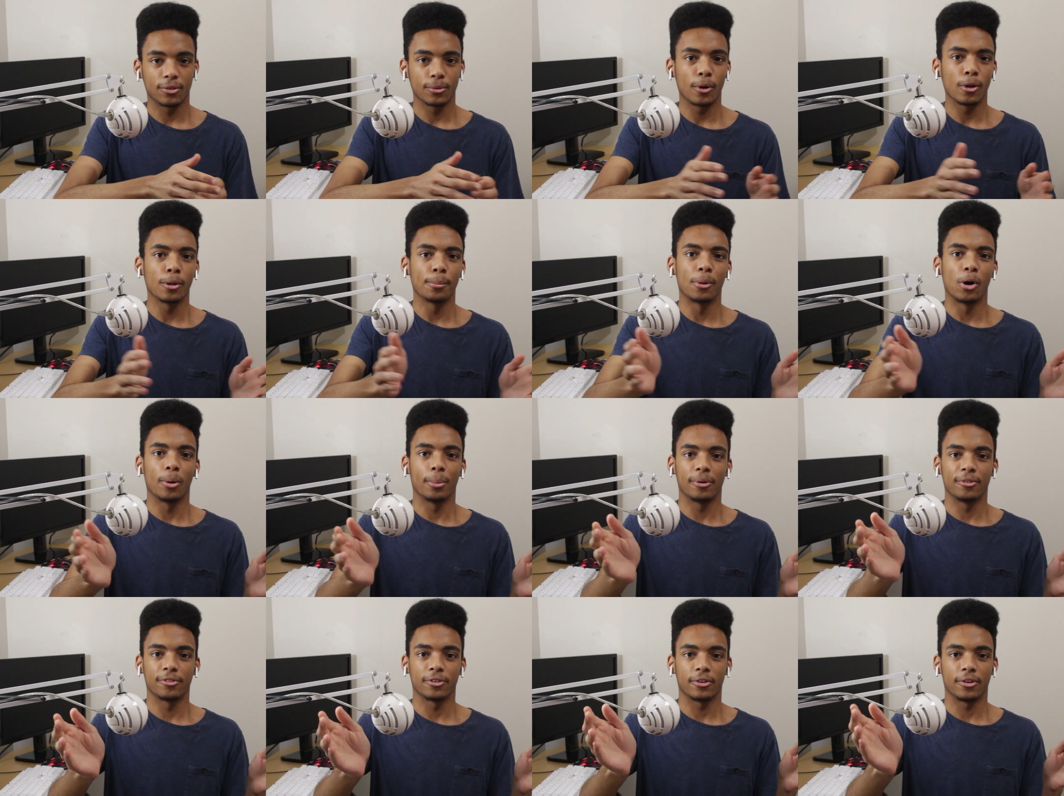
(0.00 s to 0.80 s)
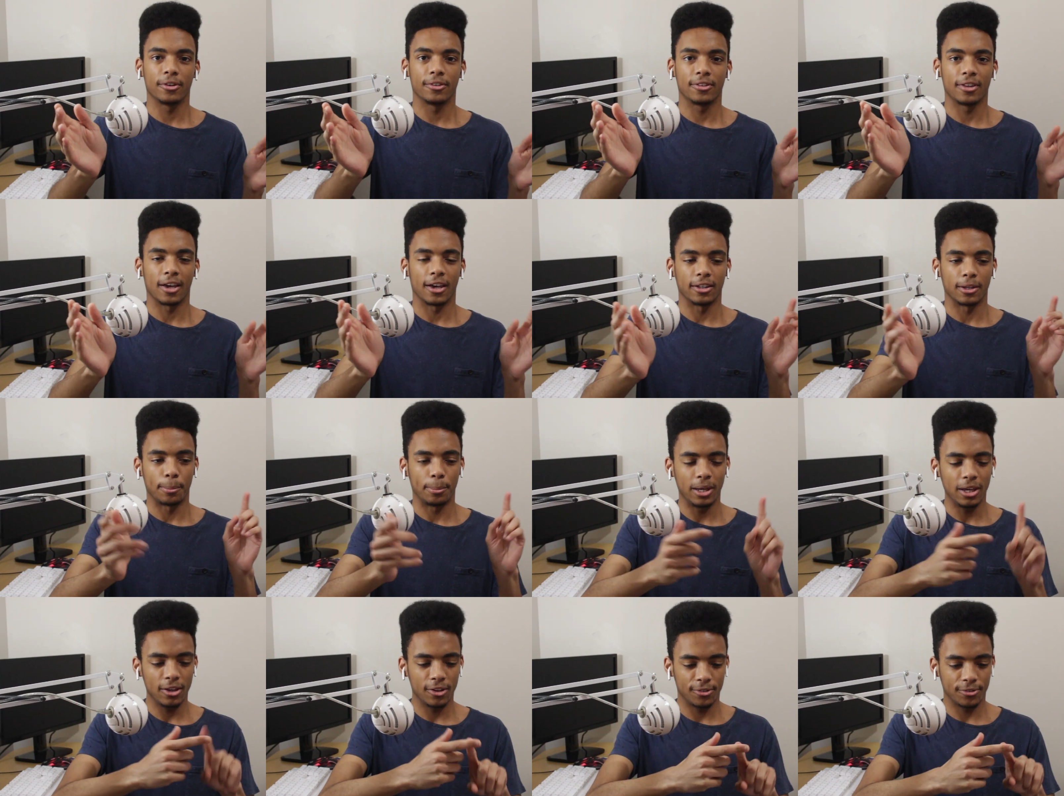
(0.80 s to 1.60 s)
So all I'm hoping for is that the
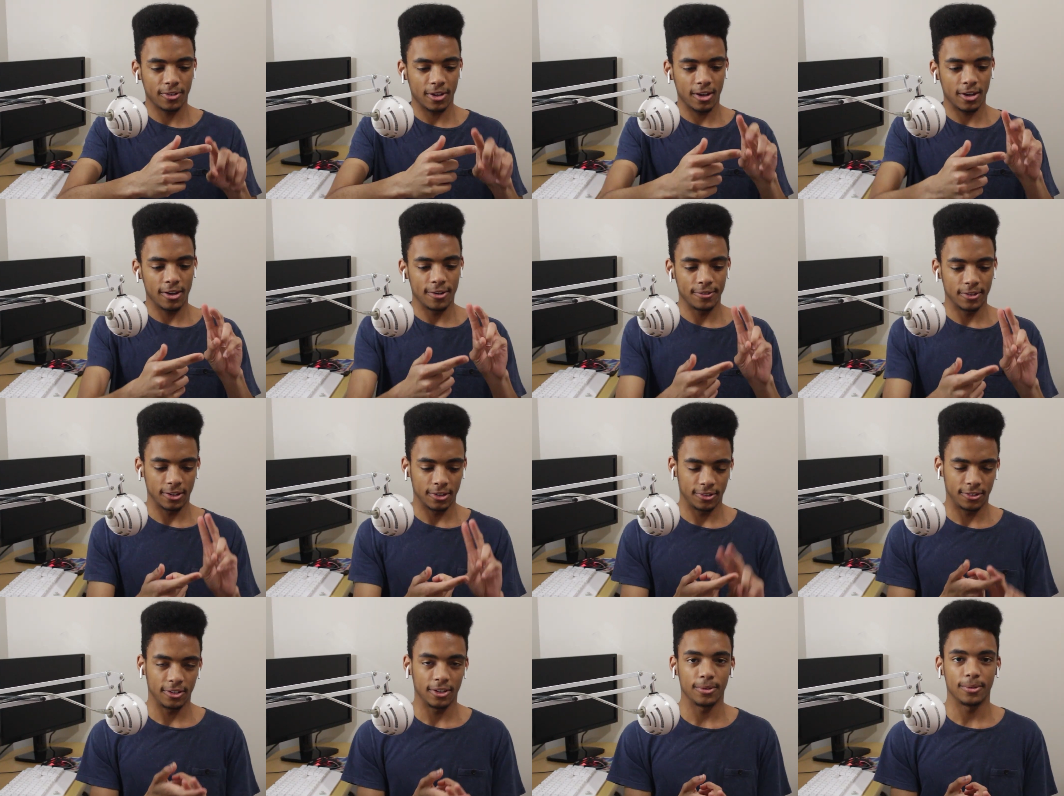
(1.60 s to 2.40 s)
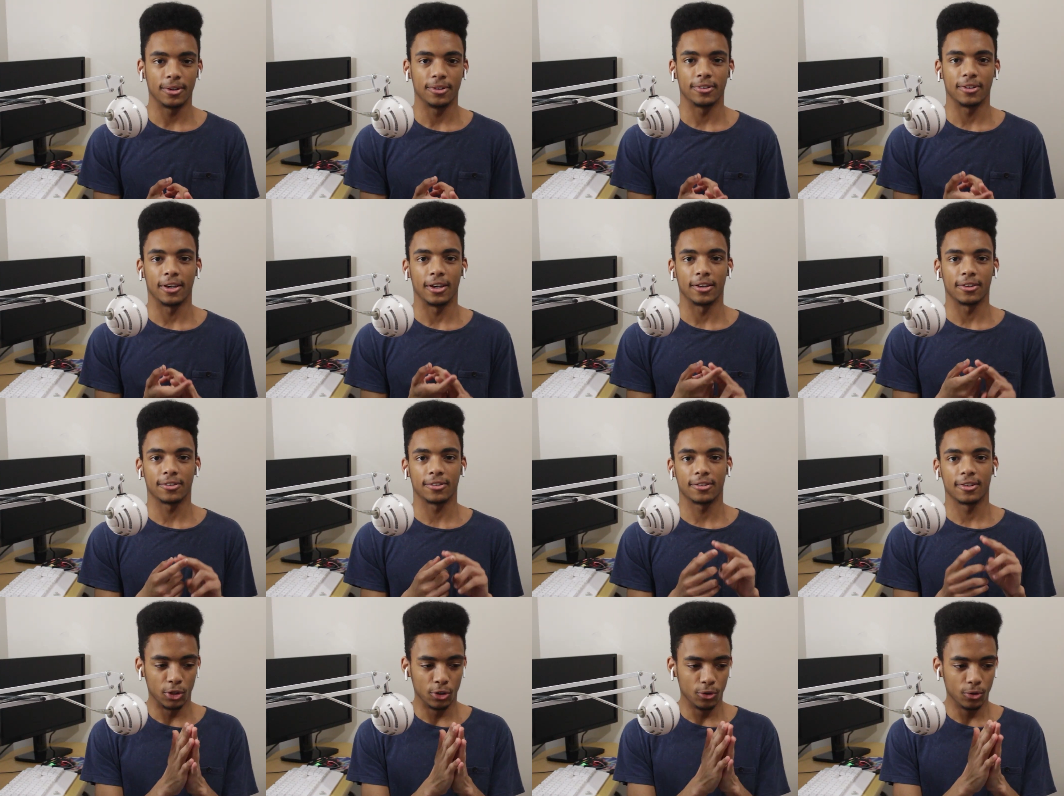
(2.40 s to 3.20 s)
PS5 and the Series
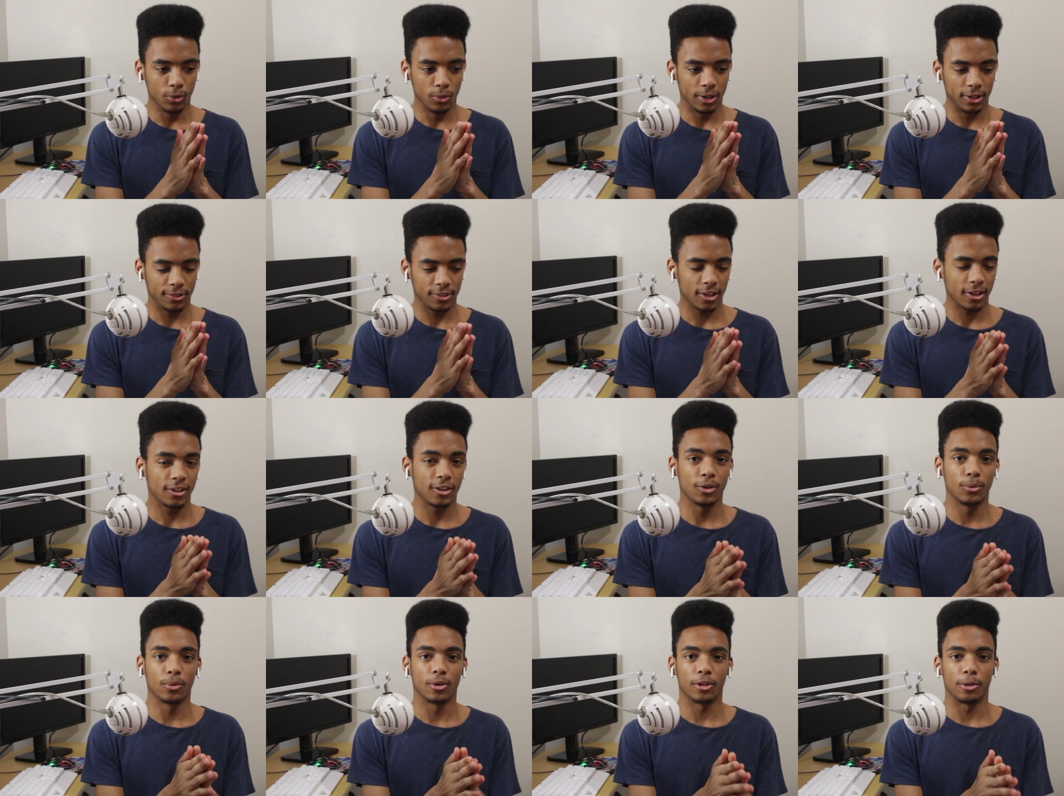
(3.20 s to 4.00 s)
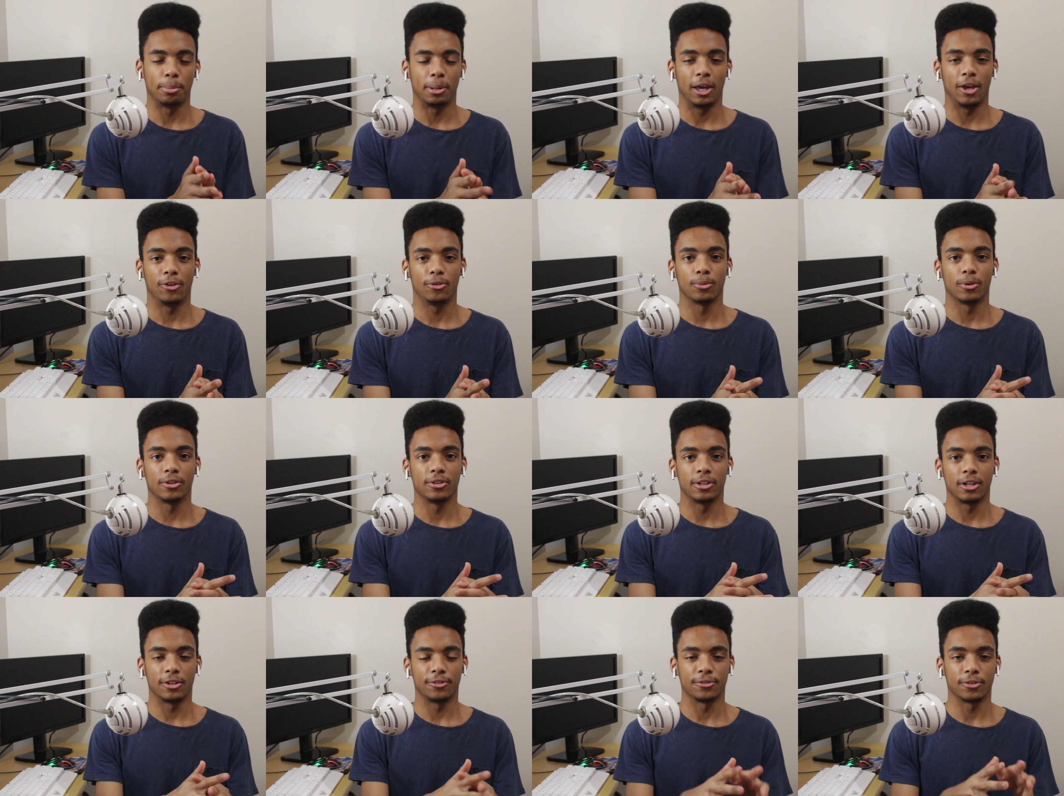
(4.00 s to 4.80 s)
X do exactly what the PS1
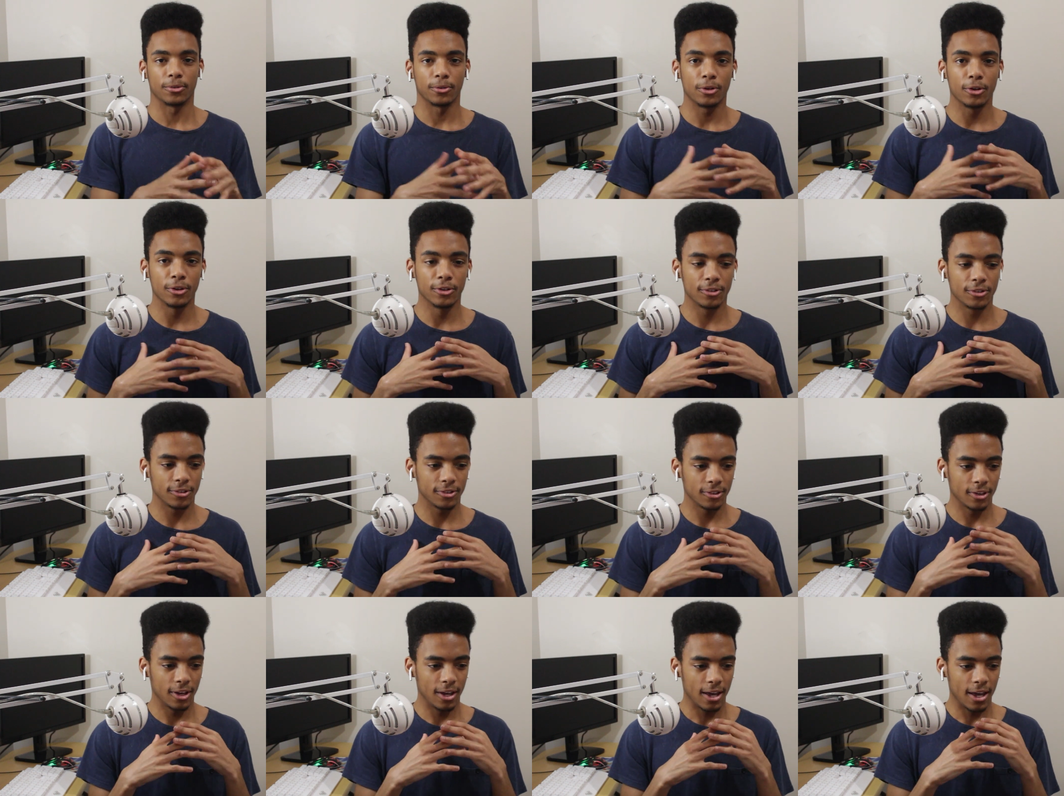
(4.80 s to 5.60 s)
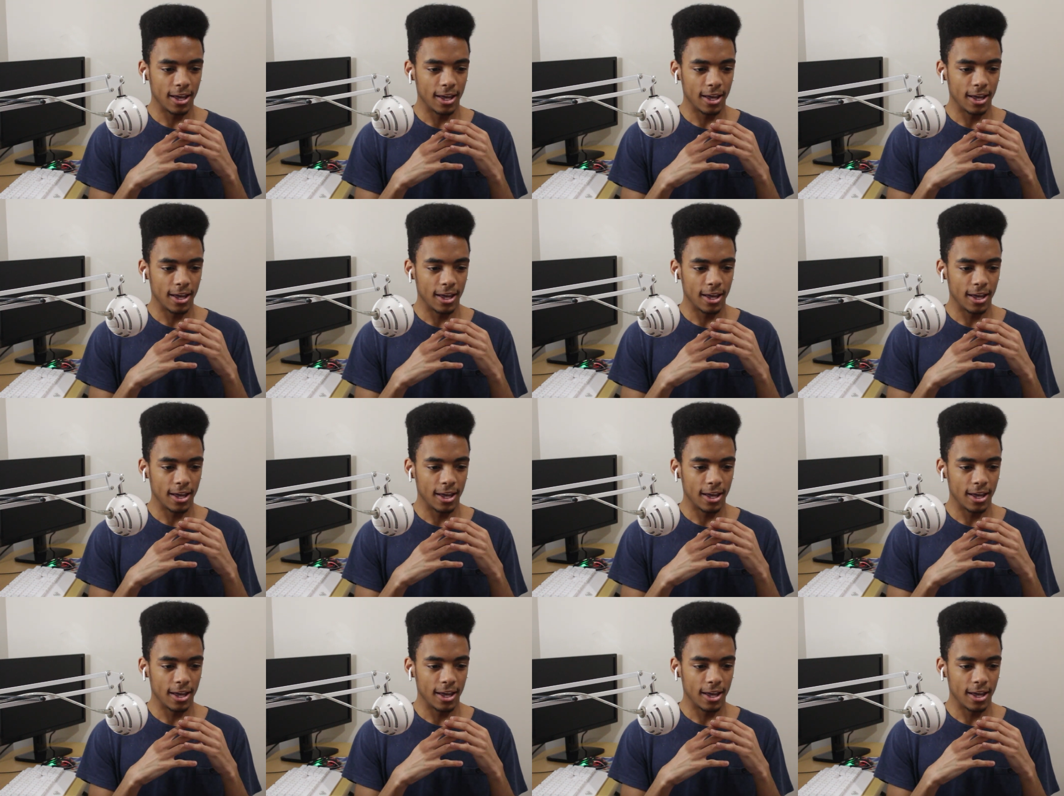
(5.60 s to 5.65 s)
did for us